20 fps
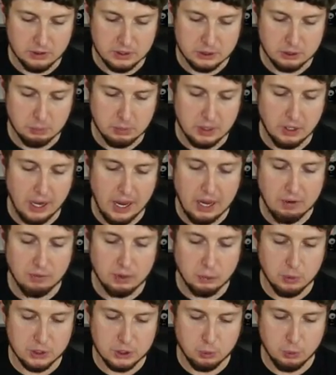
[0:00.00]
these are gonna be
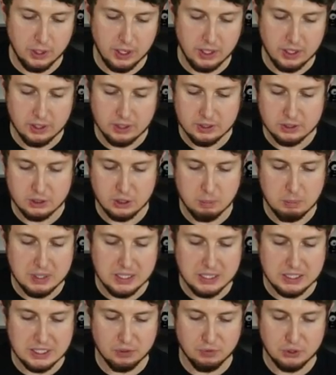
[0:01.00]
every which way. It's gonna
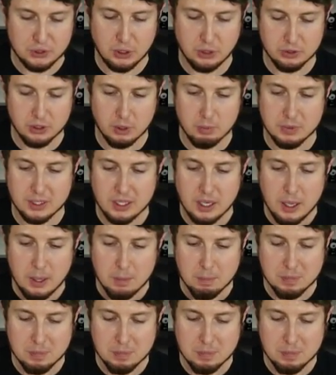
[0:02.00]
be difficult on me.